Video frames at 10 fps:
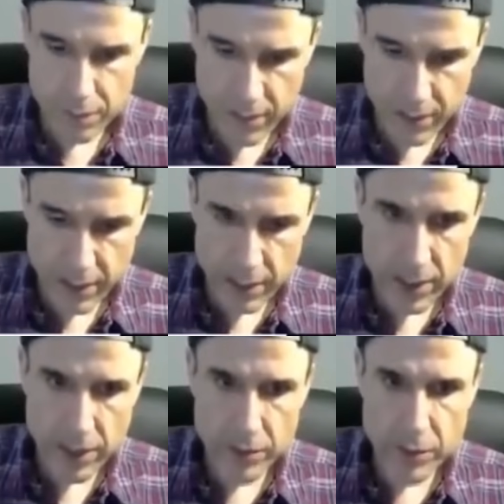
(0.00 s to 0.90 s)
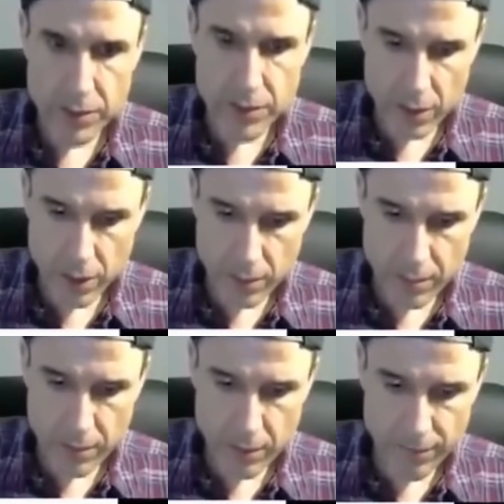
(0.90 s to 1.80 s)
Let's make it do a
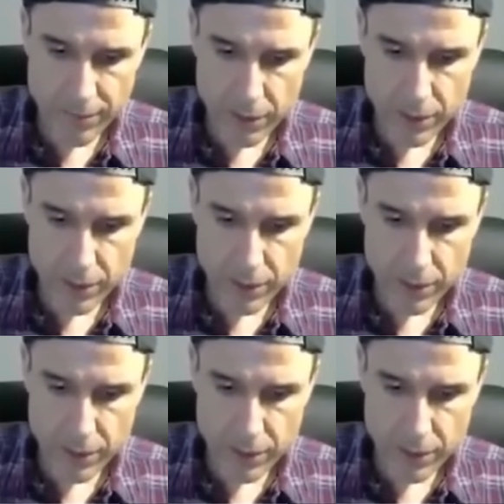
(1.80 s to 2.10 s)
startup and